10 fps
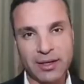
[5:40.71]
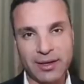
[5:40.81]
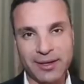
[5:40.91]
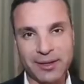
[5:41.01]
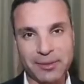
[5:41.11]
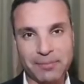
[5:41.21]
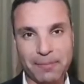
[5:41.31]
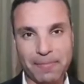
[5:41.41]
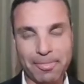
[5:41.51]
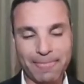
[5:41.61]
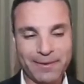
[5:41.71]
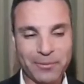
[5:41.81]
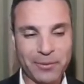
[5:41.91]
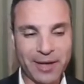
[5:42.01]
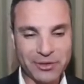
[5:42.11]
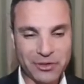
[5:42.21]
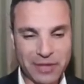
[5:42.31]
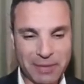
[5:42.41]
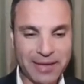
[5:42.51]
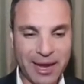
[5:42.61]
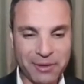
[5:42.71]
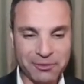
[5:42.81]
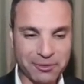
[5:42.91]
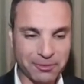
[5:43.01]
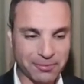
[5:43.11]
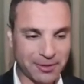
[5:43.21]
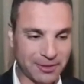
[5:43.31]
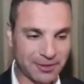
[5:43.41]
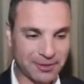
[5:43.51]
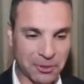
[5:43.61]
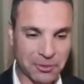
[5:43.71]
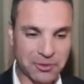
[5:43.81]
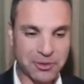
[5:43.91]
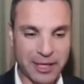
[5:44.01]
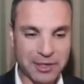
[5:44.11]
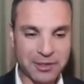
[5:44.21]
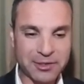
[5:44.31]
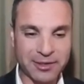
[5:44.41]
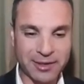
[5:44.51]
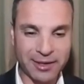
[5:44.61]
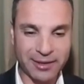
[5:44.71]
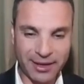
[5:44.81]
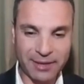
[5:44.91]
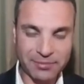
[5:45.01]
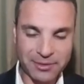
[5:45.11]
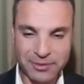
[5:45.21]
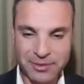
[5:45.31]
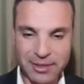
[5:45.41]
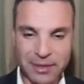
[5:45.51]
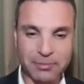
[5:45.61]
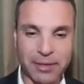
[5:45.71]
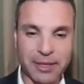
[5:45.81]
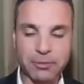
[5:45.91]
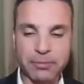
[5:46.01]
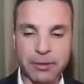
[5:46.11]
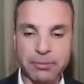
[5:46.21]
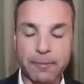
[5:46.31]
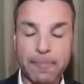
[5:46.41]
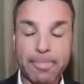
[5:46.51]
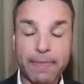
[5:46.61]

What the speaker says: when I stepped down from the stage and I came to say goodbye to people,